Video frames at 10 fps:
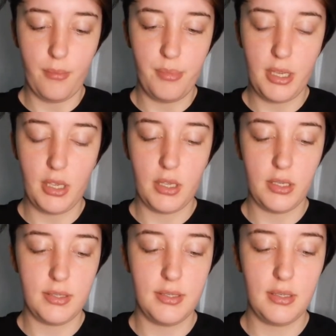
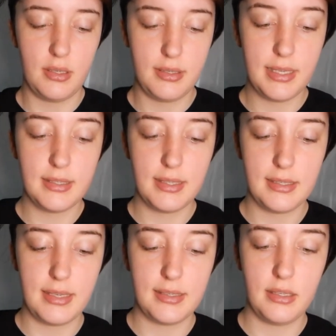because since
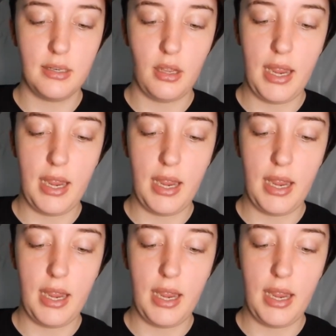this isn't